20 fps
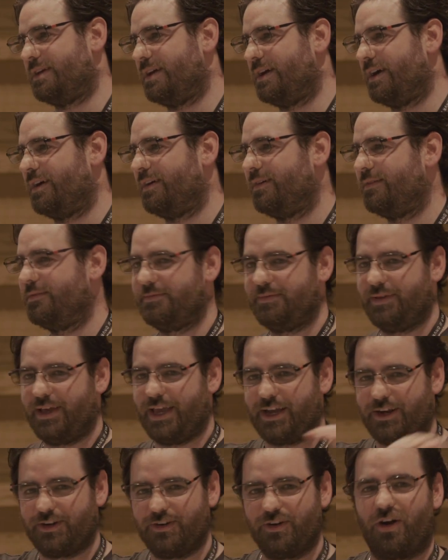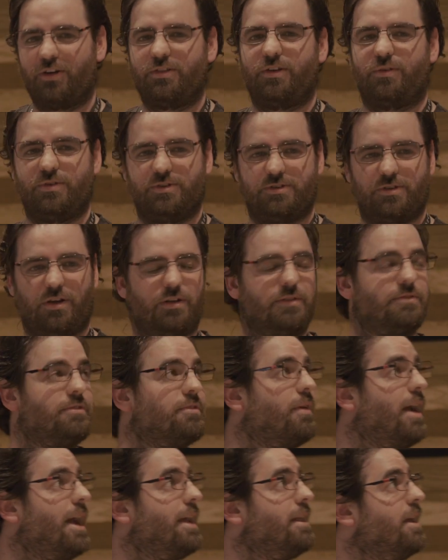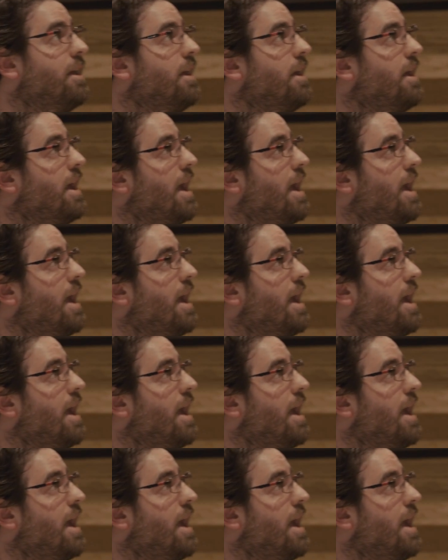here, ignore the result, right?